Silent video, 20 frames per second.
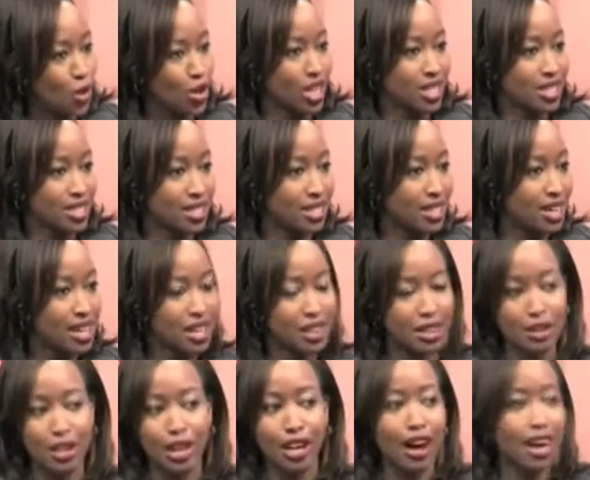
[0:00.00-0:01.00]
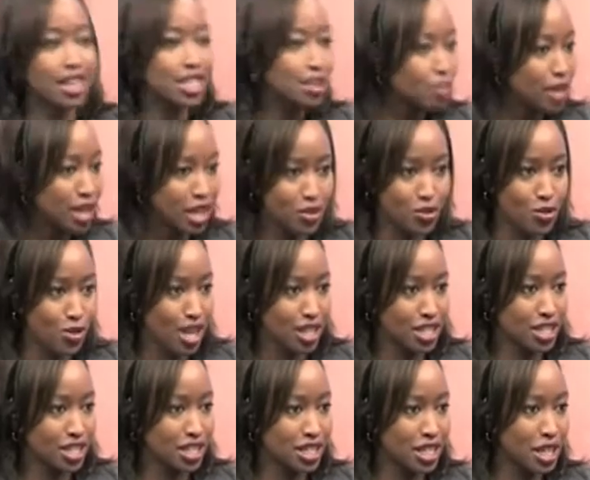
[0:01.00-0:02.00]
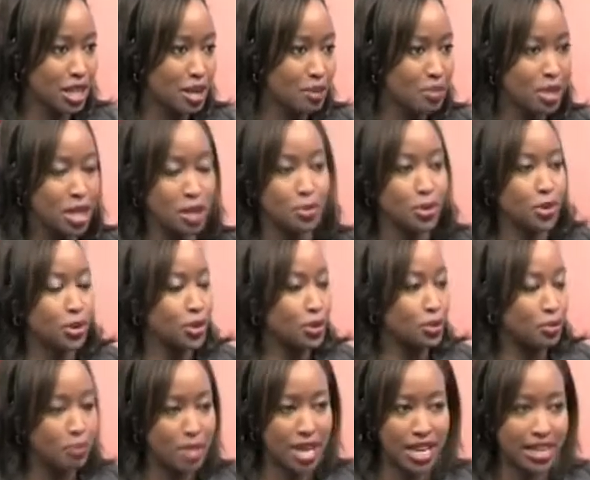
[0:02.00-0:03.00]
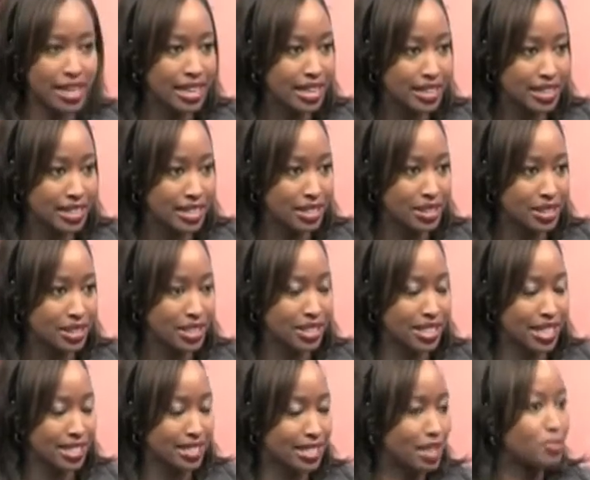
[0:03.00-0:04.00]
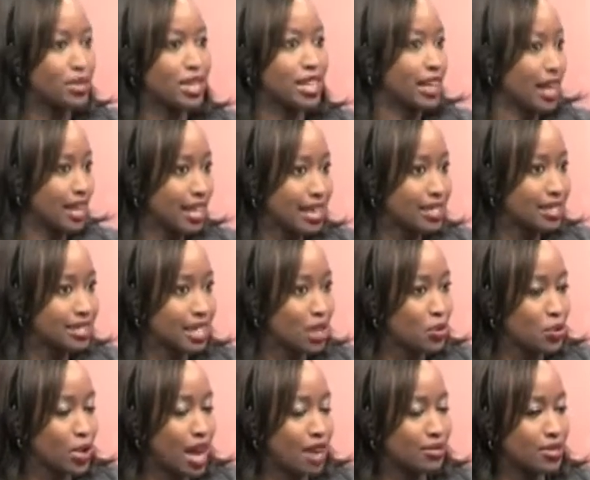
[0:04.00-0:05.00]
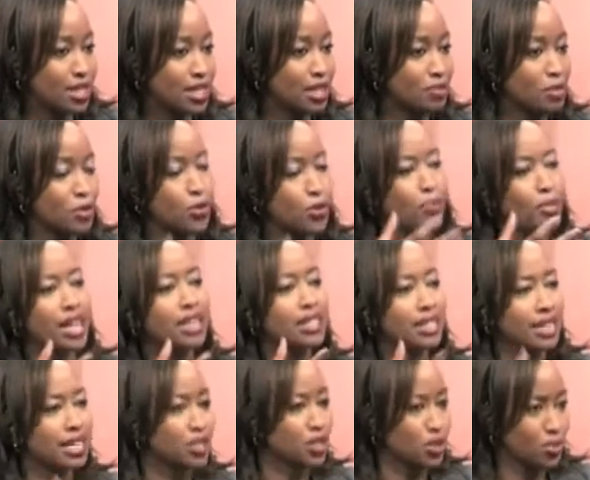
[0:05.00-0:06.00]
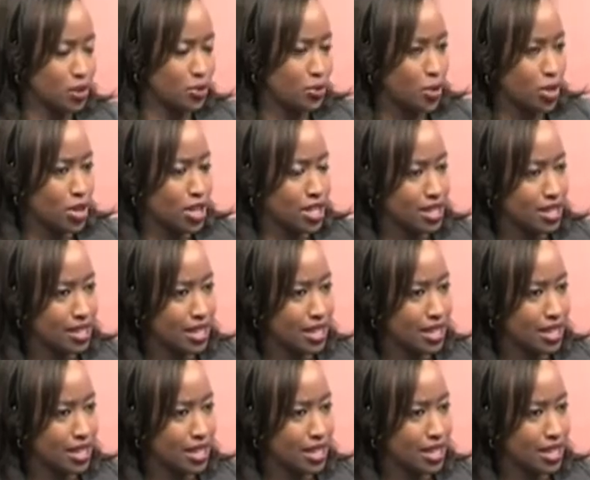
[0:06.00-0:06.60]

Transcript: us, the last-minute rush, people making deals, and something like I said we haven't seen before. Make sense of it for us.